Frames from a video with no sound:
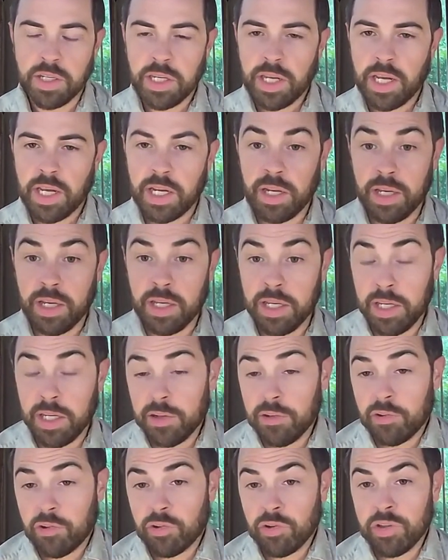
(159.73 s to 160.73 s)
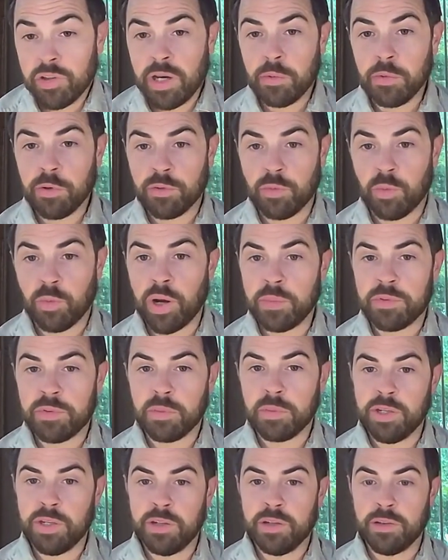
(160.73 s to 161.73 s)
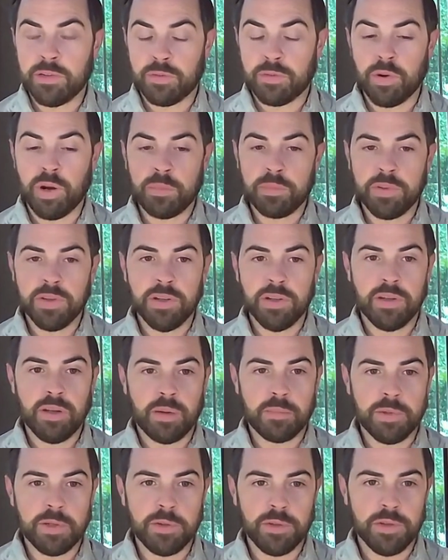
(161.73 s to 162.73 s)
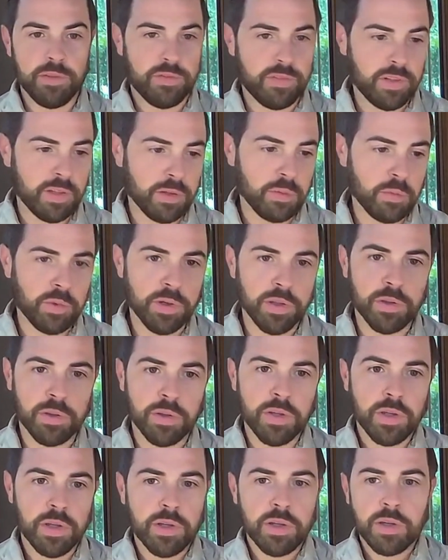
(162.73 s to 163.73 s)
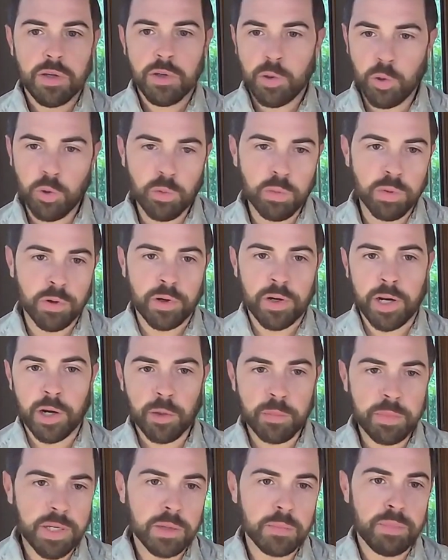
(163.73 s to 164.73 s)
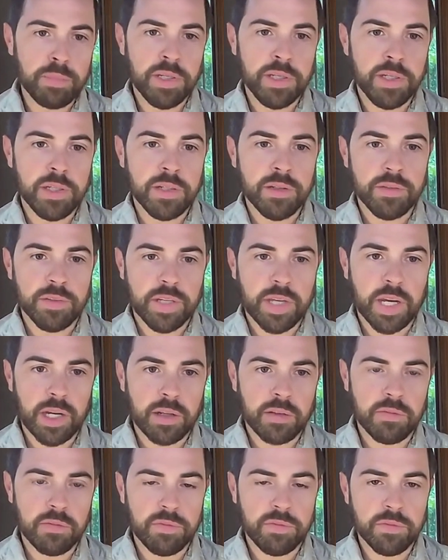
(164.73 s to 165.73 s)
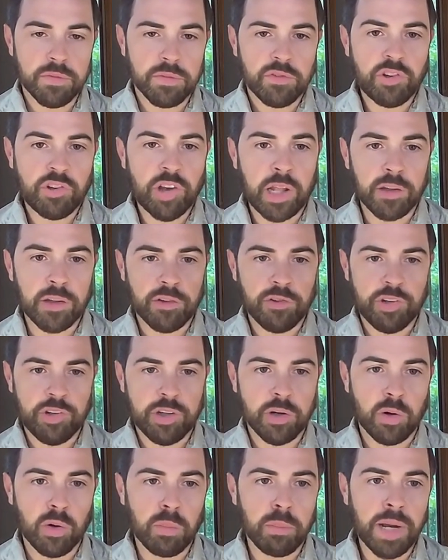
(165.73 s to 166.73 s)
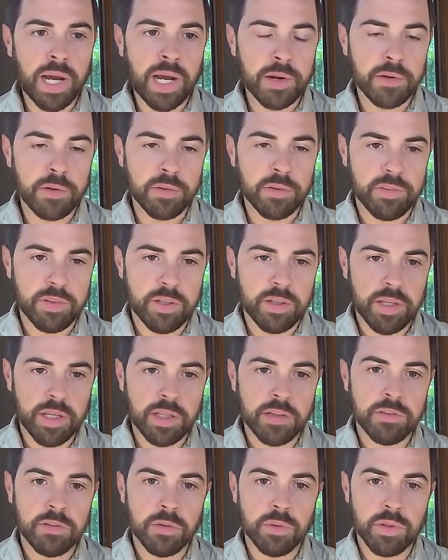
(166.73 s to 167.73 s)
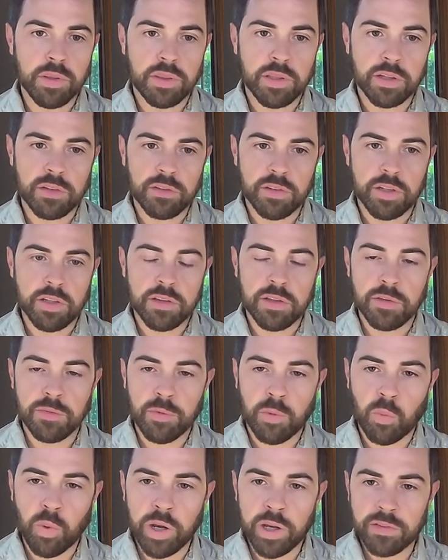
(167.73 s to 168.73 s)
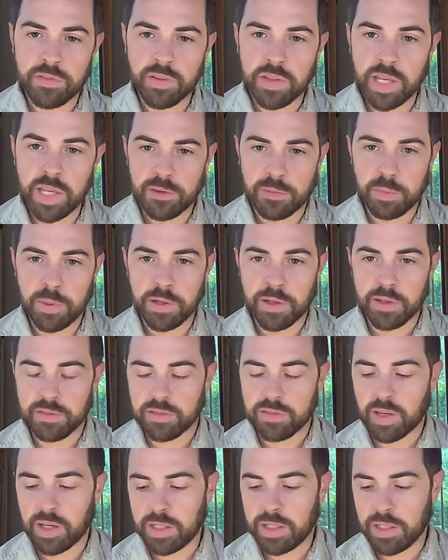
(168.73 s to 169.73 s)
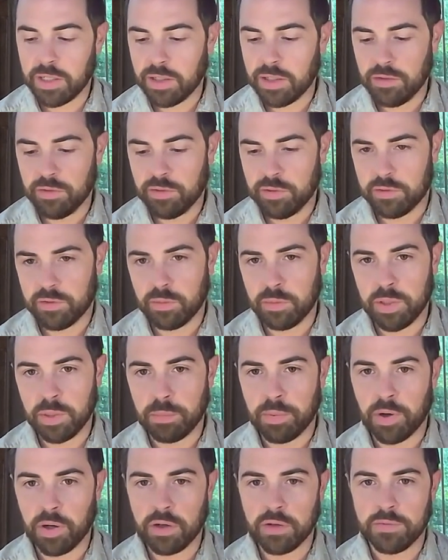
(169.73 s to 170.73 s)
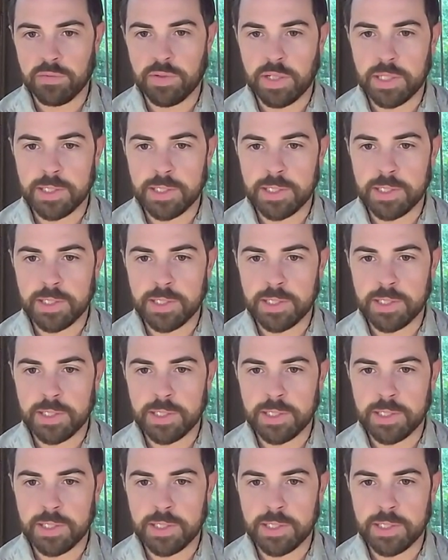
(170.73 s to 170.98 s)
industry that was ripe to be disrupted. I mean, you've seen it with Uber and Airbnb and kind of challenging old models and doing things in a different way. So that's been exciting. And just to be a part of